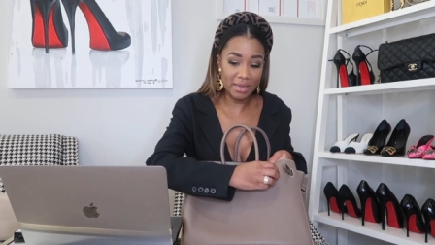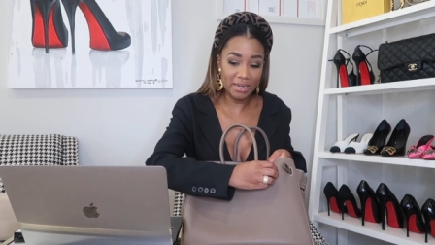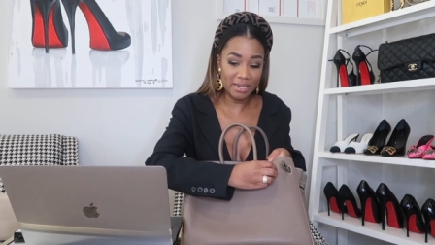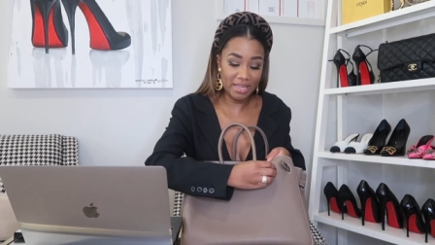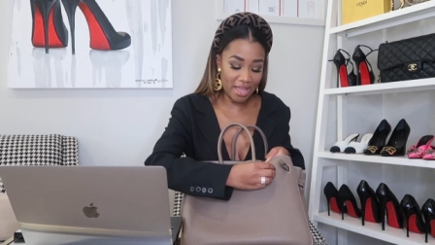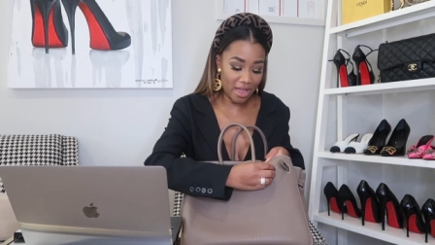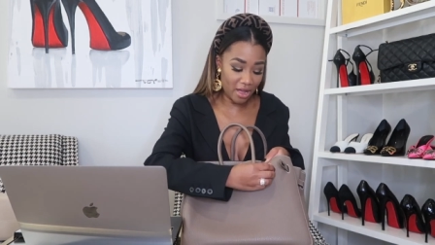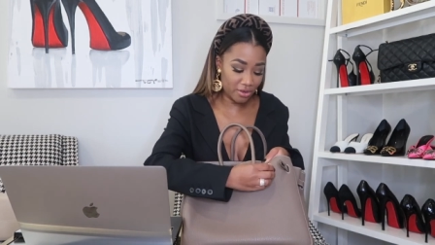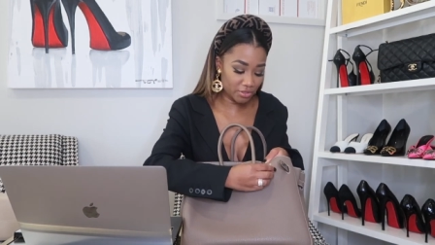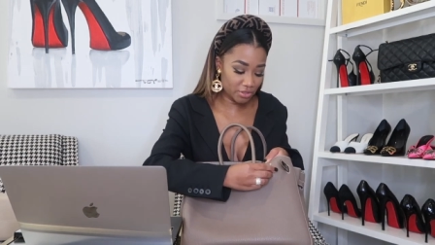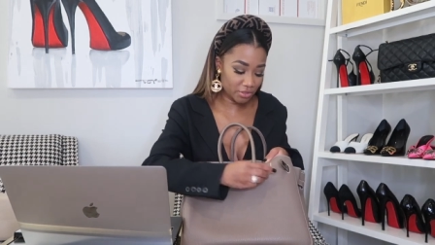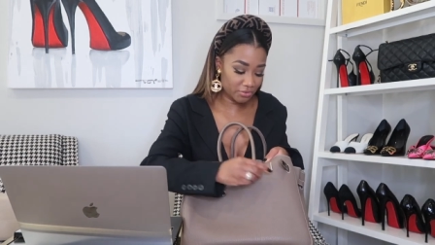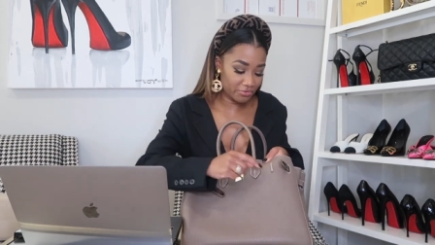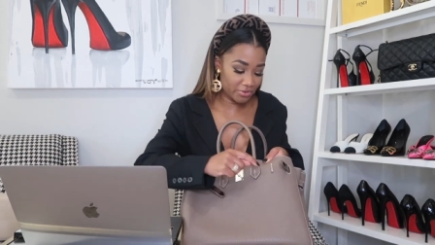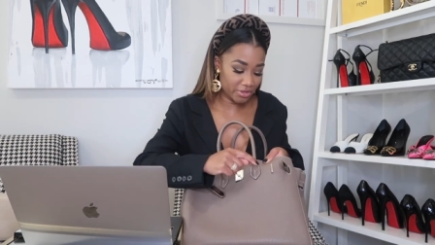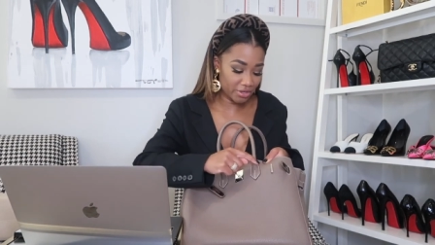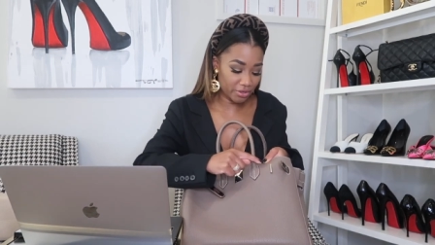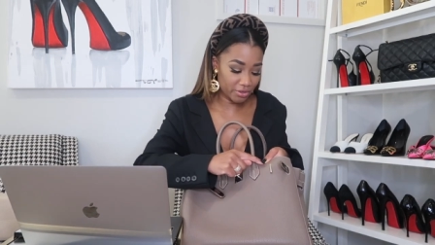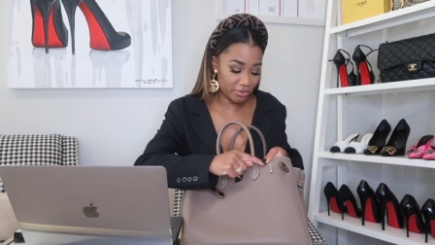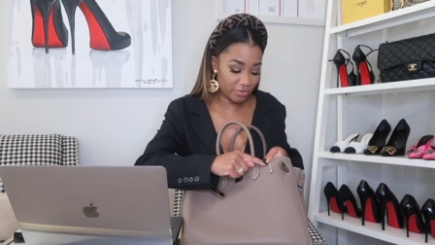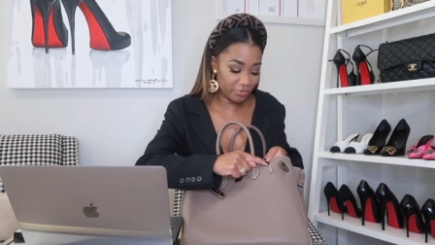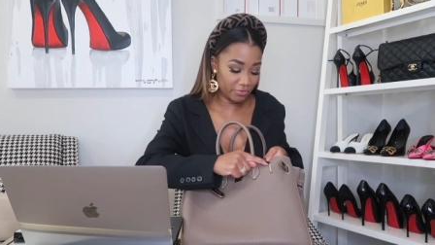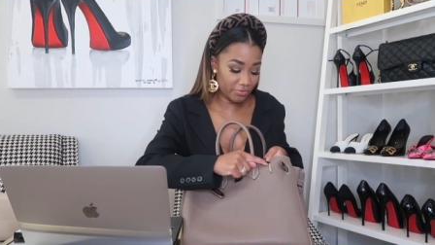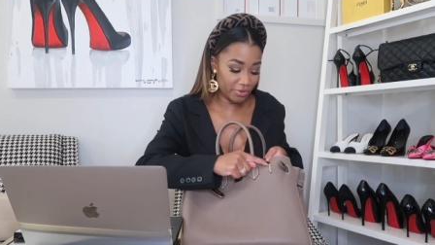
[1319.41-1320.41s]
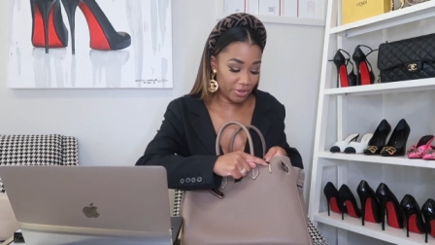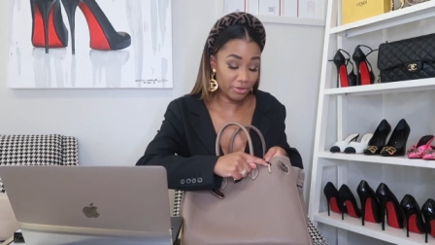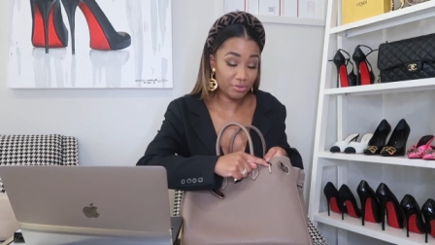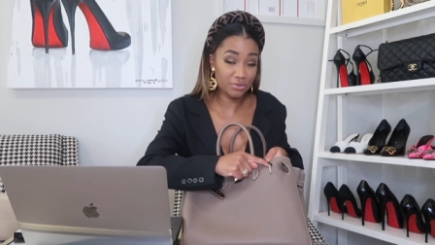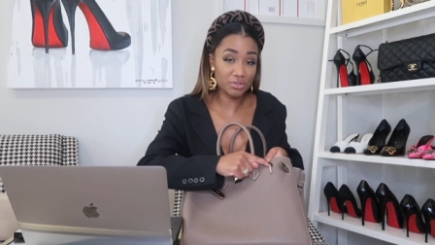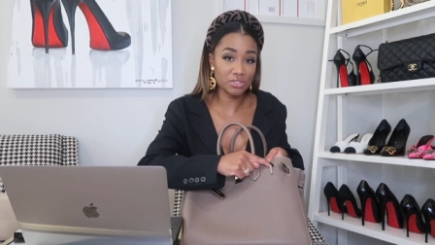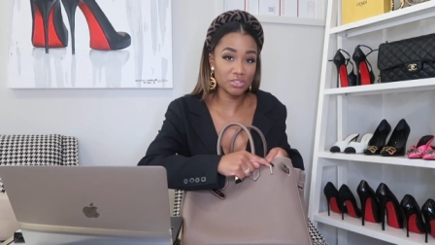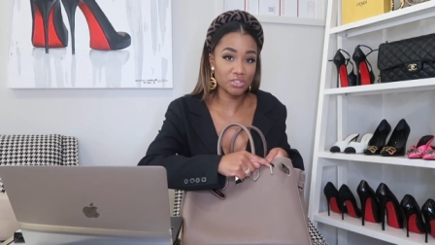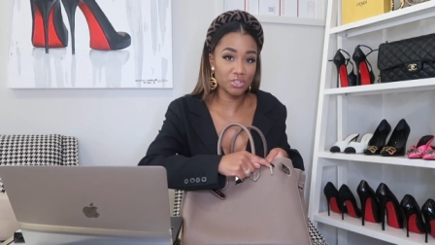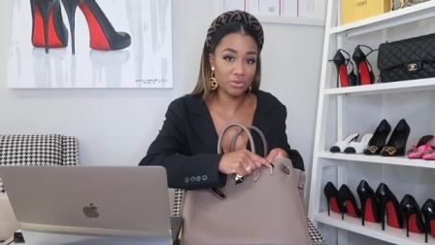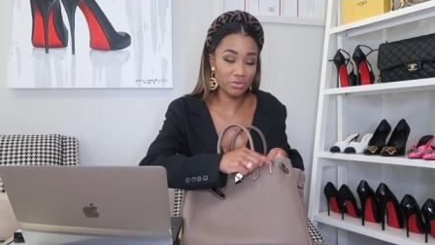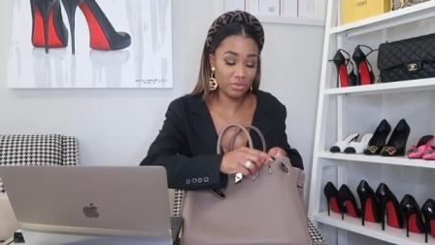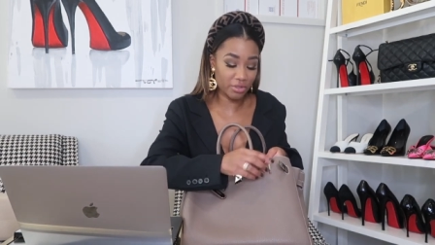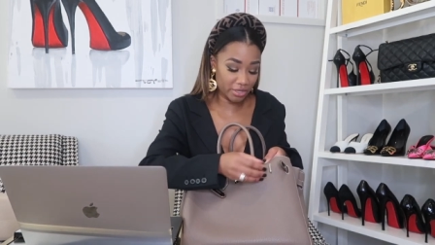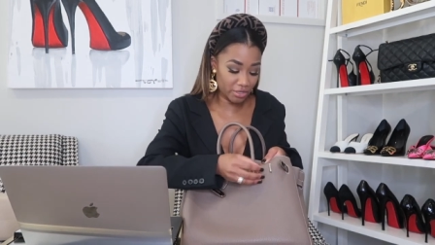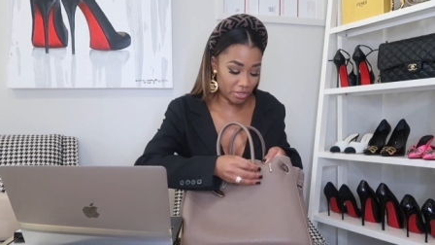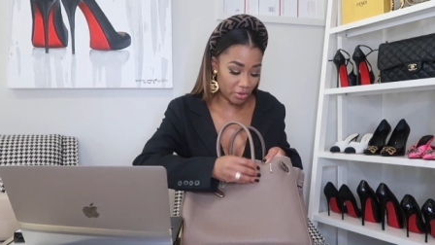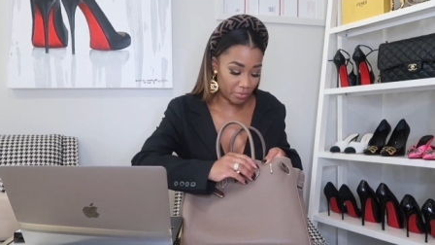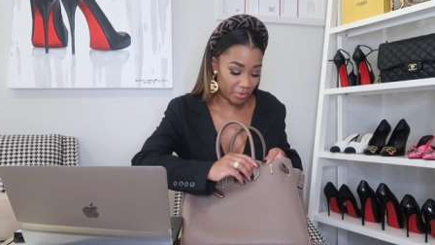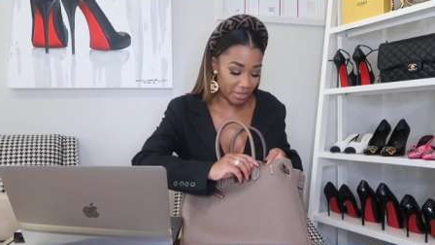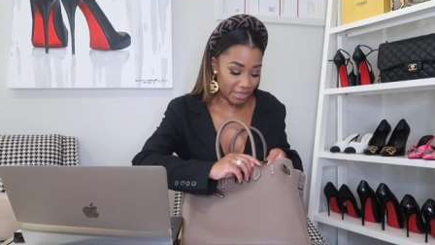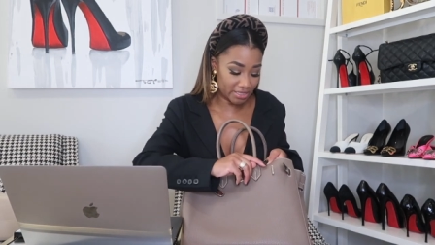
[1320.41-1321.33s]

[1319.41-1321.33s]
and counterfeiters generally don't